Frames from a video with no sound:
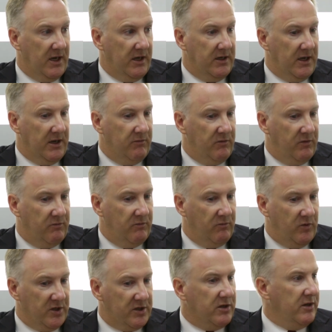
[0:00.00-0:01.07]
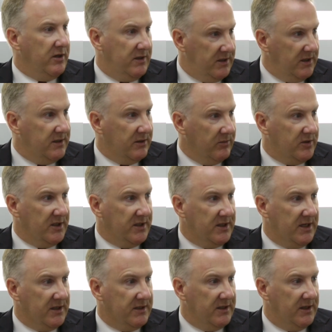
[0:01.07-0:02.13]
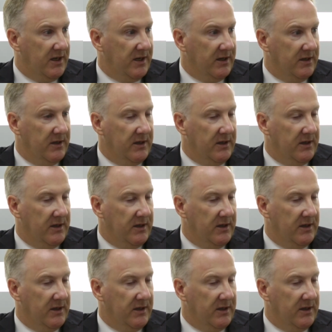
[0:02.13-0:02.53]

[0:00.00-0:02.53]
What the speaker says: And we're starting to see some success in that.